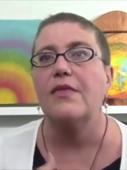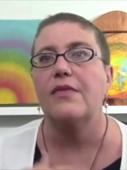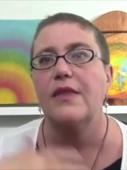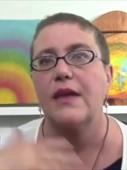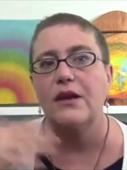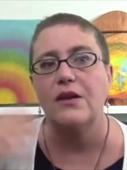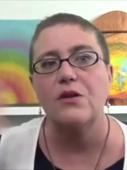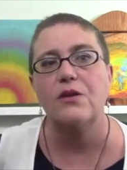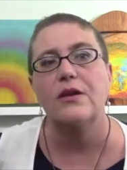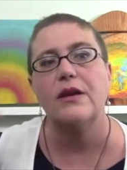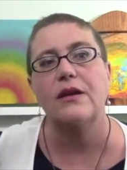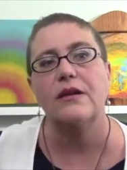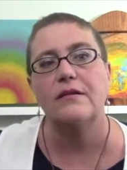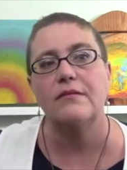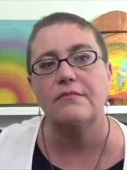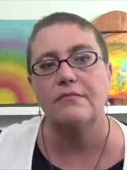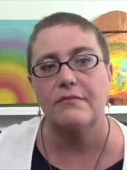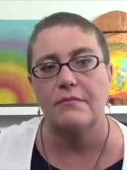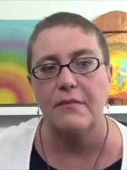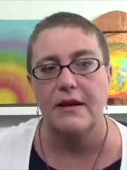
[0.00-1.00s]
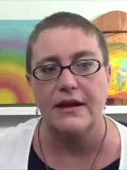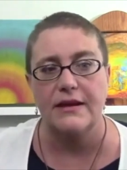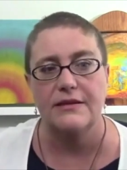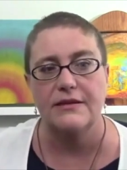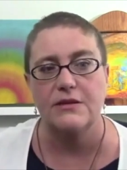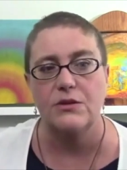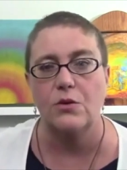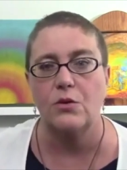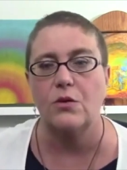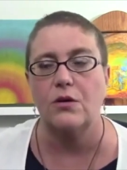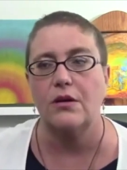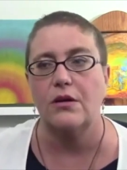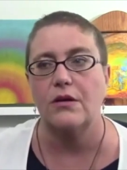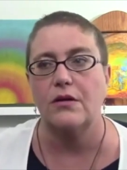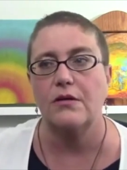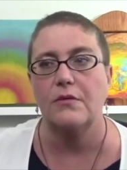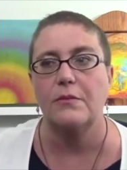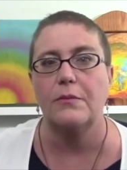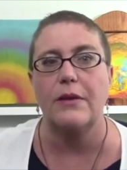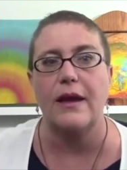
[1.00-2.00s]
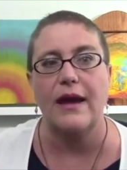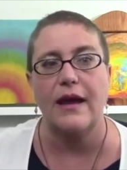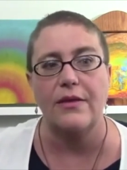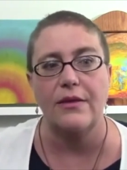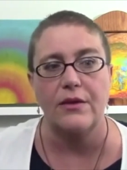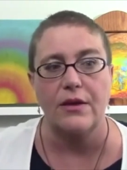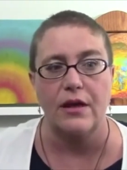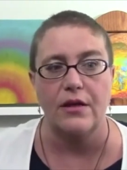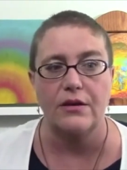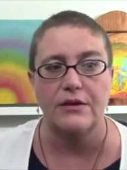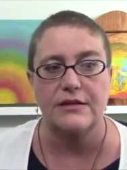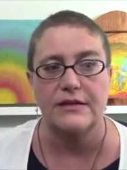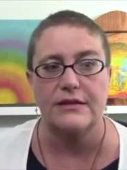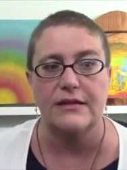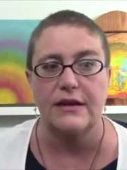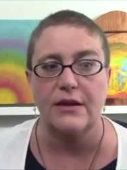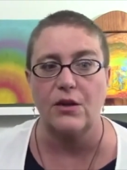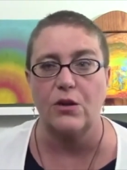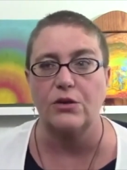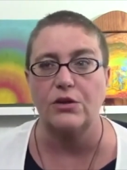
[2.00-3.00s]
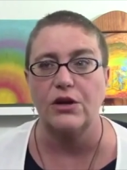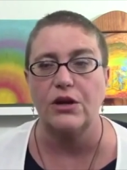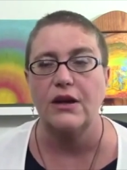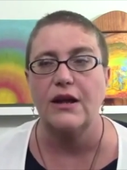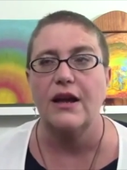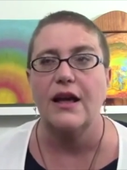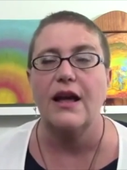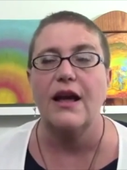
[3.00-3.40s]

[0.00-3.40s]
then you can mix or buy other colors as they get older.